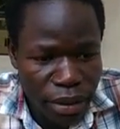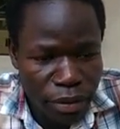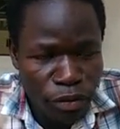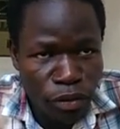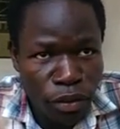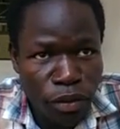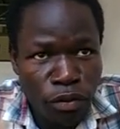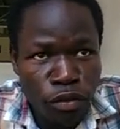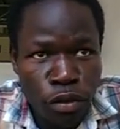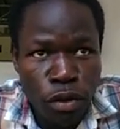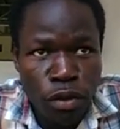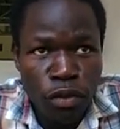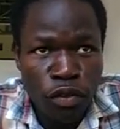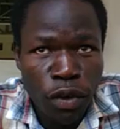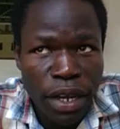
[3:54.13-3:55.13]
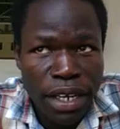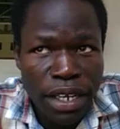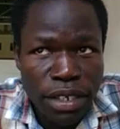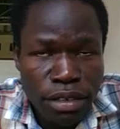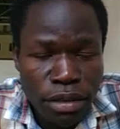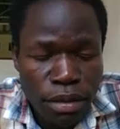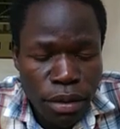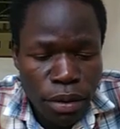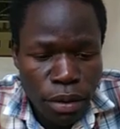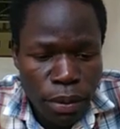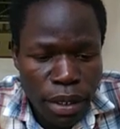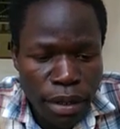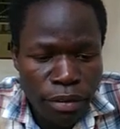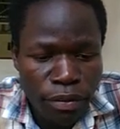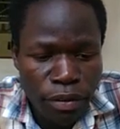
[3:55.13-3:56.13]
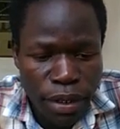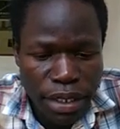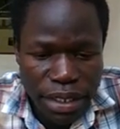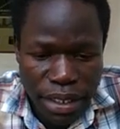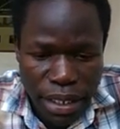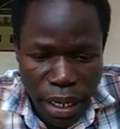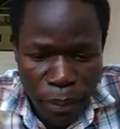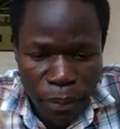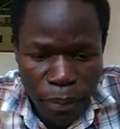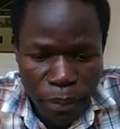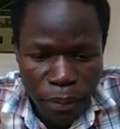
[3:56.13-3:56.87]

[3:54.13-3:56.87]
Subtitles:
for addition we have what? Sum.